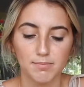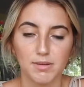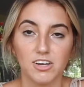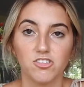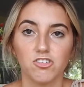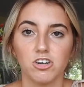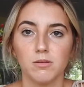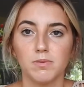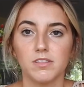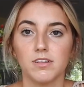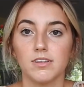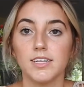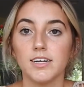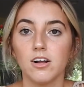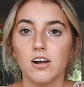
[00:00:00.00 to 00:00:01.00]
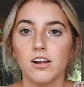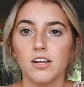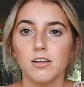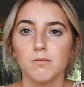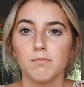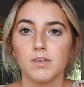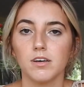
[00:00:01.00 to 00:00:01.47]
Make sure you put the lid on
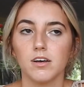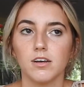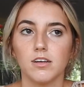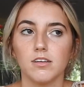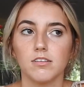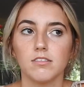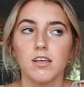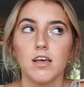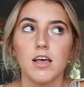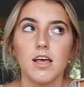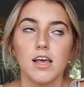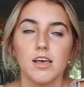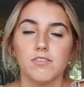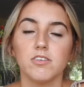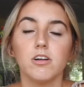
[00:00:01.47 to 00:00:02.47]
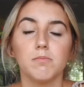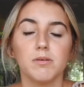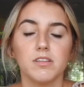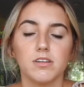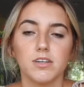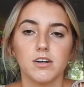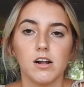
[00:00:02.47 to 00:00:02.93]
it, because if you don't put
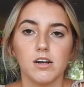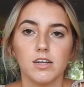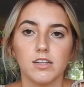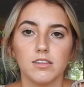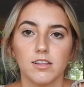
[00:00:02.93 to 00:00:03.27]
the lid on it,